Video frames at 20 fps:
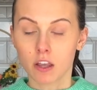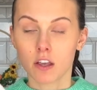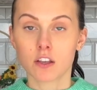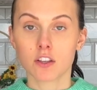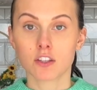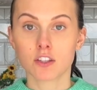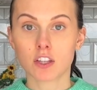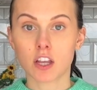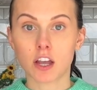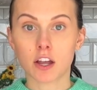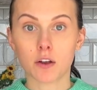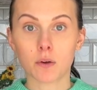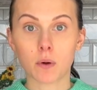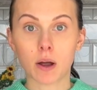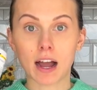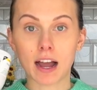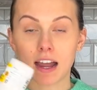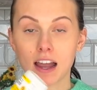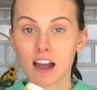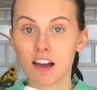So
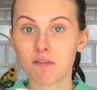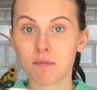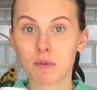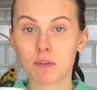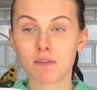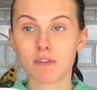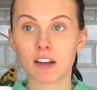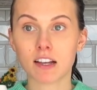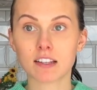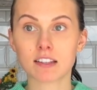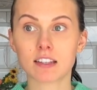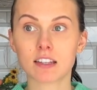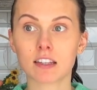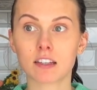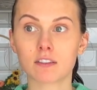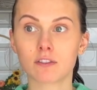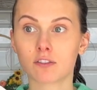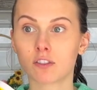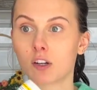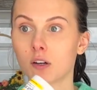I have been fasting
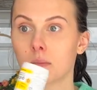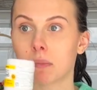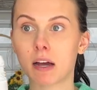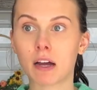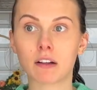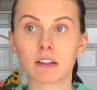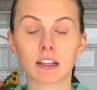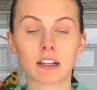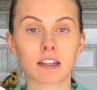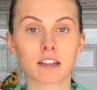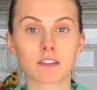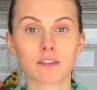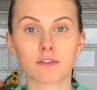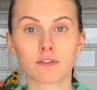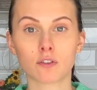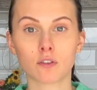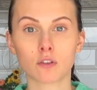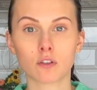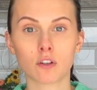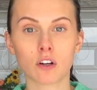for about like
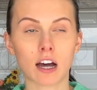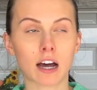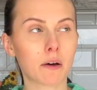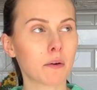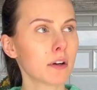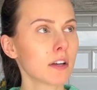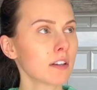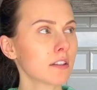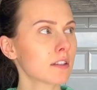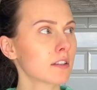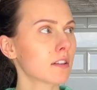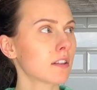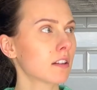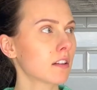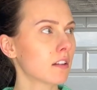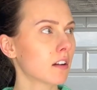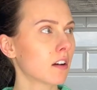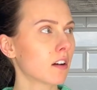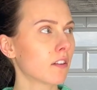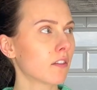4 hours.
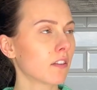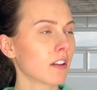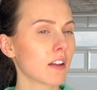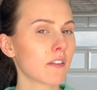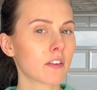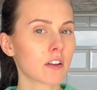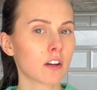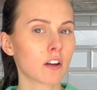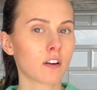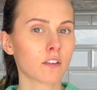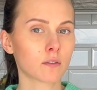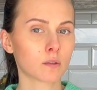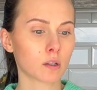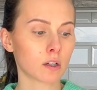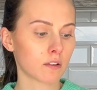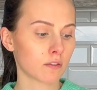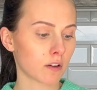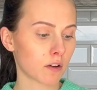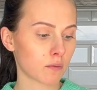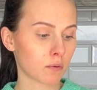11:30,
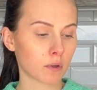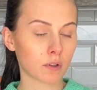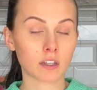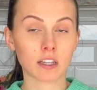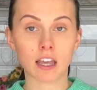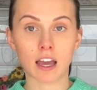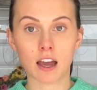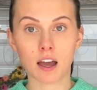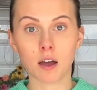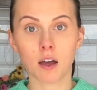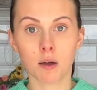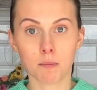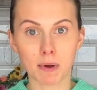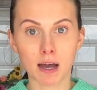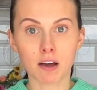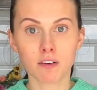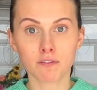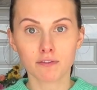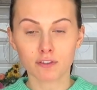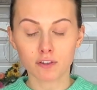12:30, yeah,
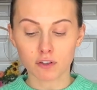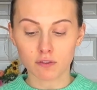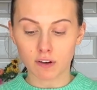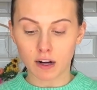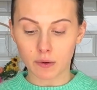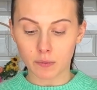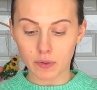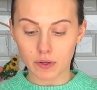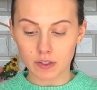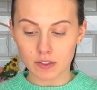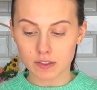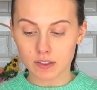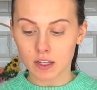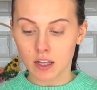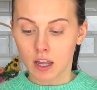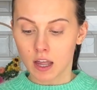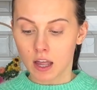about 4 hours.